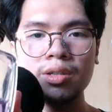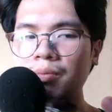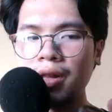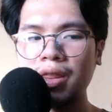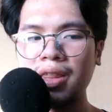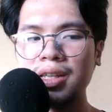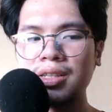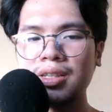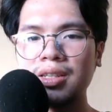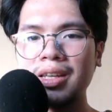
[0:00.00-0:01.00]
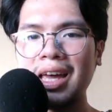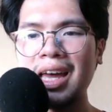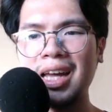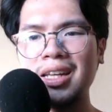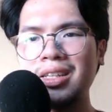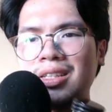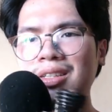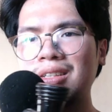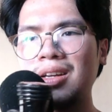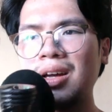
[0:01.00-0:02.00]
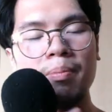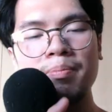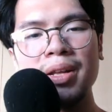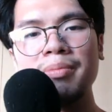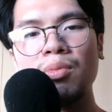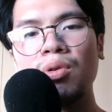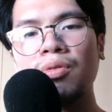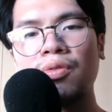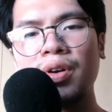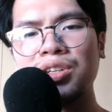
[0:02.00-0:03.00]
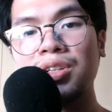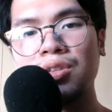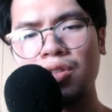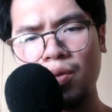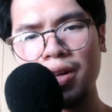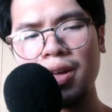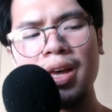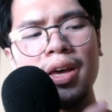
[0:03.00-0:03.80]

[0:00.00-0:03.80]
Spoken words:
But this has a bit more freshness to it.